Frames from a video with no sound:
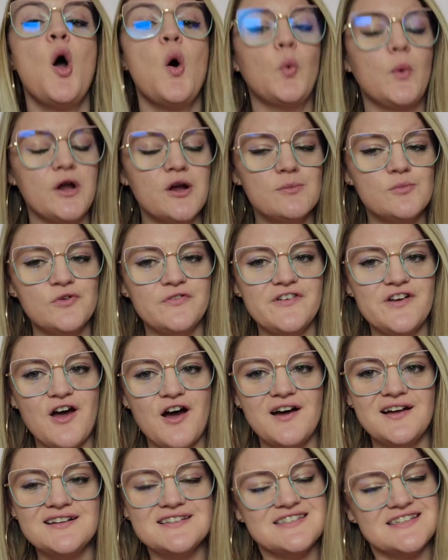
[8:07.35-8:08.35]
we're moving
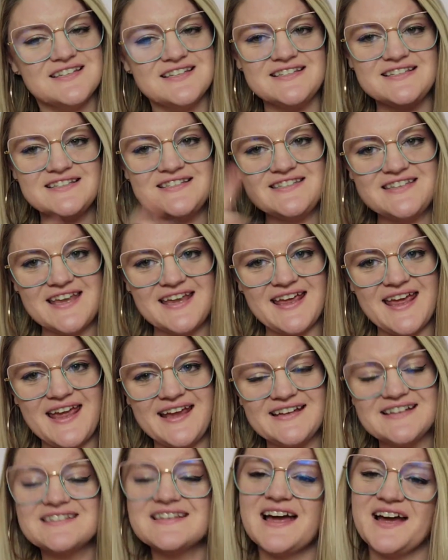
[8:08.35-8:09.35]
on to date.